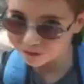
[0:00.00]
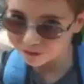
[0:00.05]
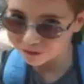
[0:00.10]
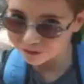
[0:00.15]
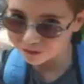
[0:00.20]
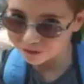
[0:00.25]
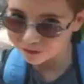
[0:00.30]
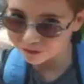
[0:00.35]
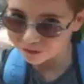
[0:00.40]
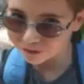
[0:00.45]

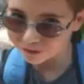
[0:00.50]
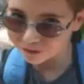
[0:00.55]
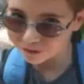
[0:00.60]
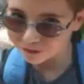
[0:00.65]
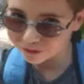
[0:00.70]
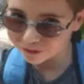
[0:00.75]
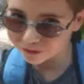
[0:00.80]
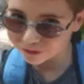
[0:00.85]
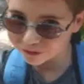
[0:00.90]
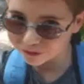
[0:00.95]

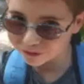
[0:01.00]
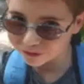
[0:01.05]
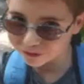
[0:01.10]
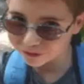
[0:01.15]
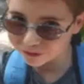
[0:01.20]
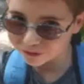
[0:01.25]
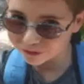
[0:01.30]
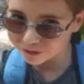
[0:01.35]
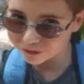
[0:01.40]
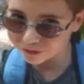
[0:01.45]

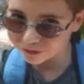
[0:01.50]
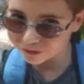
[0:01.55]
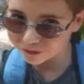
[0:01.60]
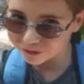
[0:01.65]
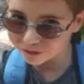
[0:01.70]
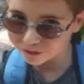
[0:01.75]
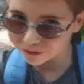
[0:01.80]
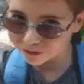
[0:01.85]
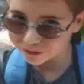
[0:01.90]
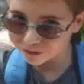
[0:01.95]

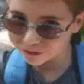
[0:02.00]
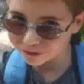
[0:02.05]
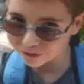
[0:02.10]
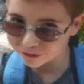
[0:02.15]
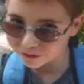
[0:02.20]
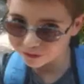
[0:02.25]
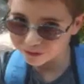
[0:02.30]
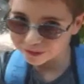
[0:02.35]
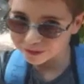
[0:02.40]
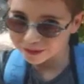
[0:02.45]

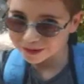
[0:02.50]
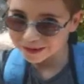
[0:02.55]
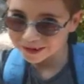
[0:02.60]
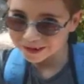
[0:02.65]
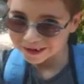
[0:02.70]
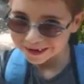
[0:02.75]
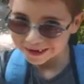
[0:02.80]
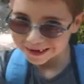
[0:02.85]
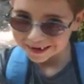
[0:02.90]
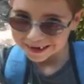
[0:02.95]
(silence)